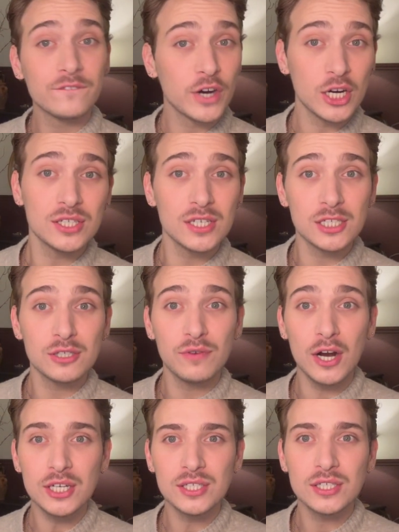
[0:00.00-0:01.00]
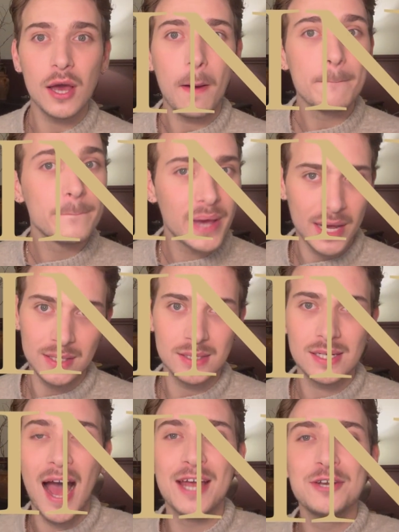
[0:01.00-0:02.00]
first things first, paint.
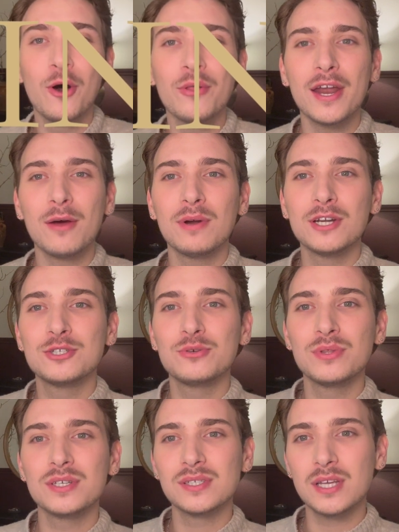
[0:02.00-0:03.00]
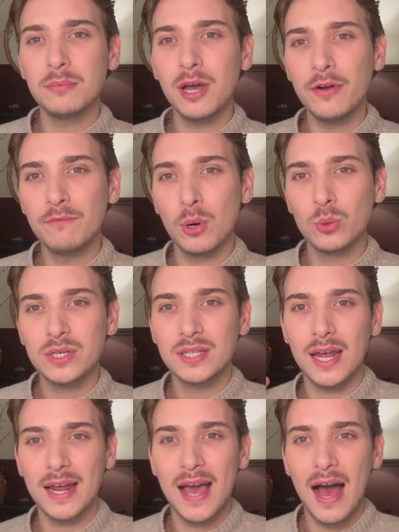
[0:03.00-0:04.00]
I know that I want to do the same kind of molding
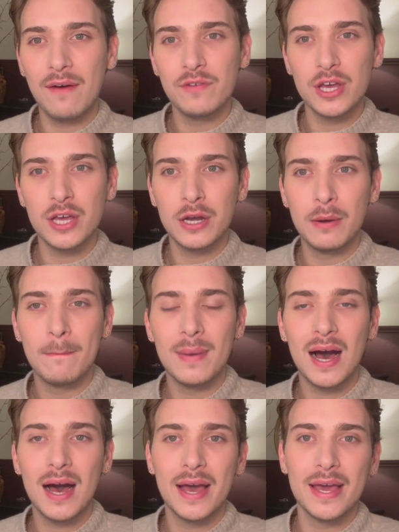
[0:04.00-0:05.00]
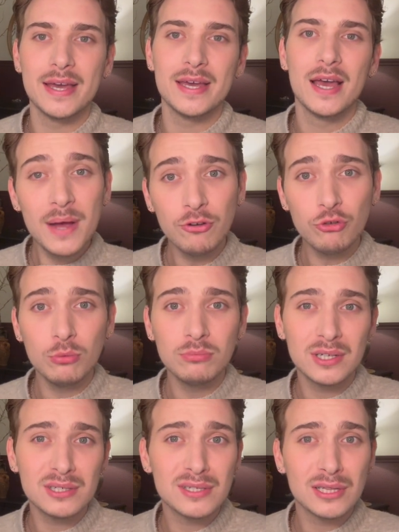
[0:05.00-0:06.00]
that I have in my bedroom,
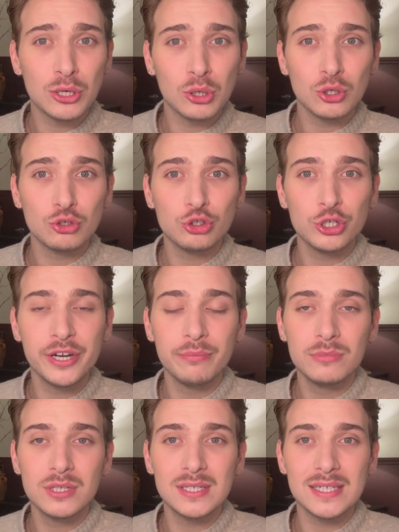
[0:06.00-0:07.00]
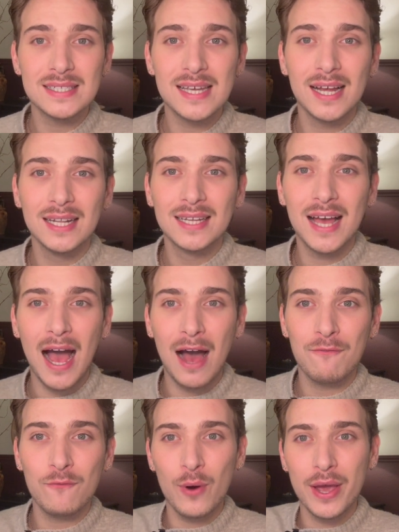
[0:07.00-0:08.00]
this little trim detail
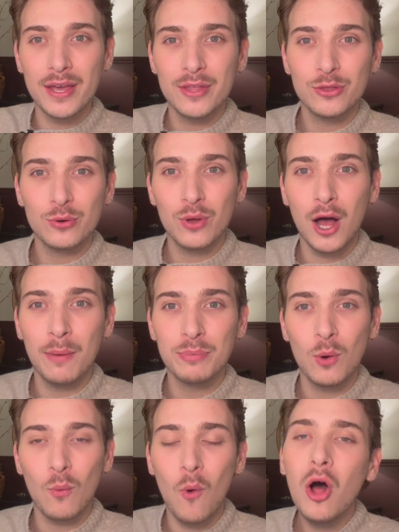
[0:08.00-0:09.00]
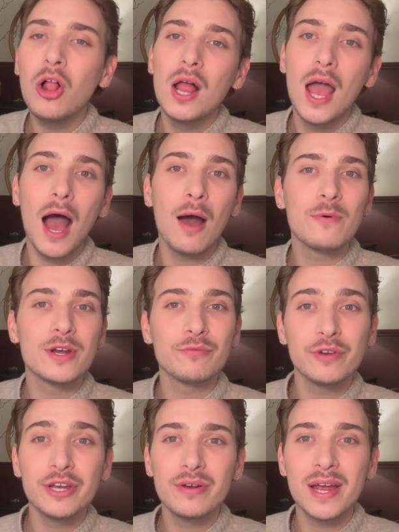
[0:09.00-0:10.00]
halfway through up the wall. I want to
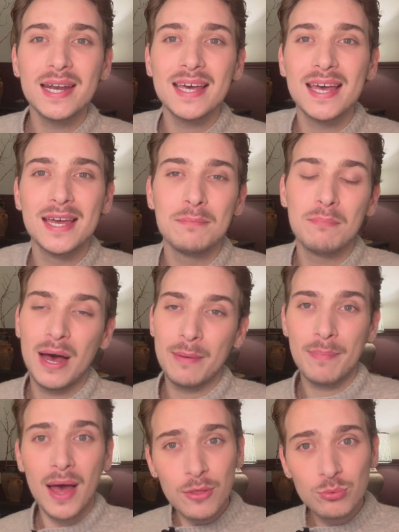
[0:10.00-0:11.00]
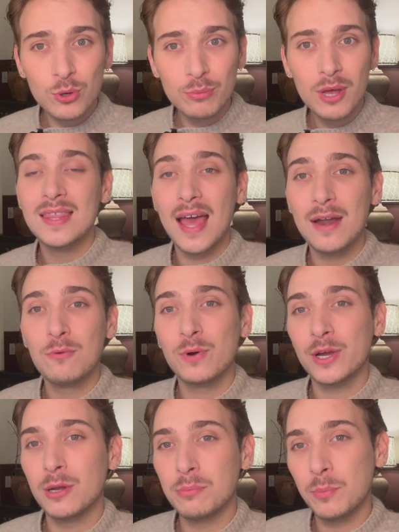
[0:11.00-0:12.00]
recreate in my bathroom. Then we're
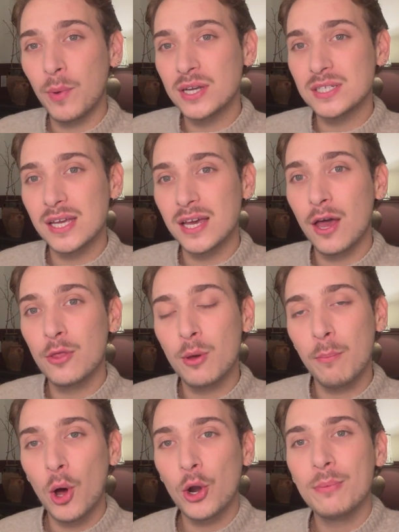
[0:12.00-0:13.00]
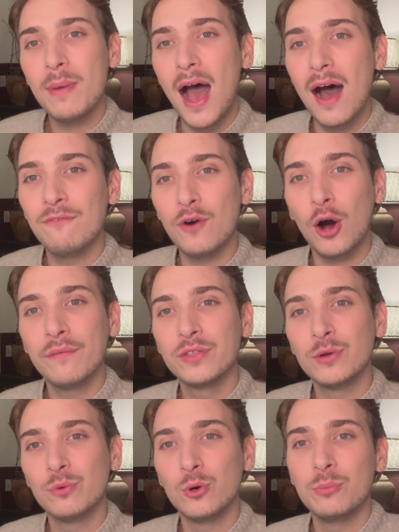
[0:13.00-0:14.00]
going to be painting the bottom half of
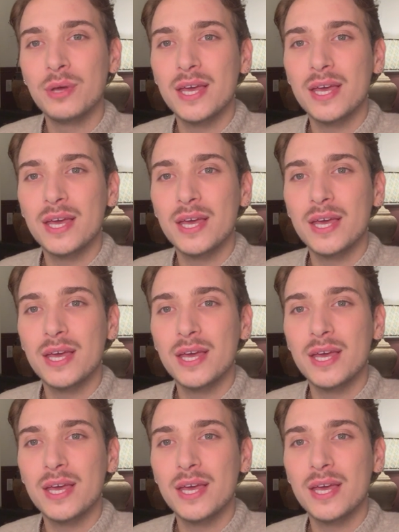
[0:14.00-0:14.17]
the room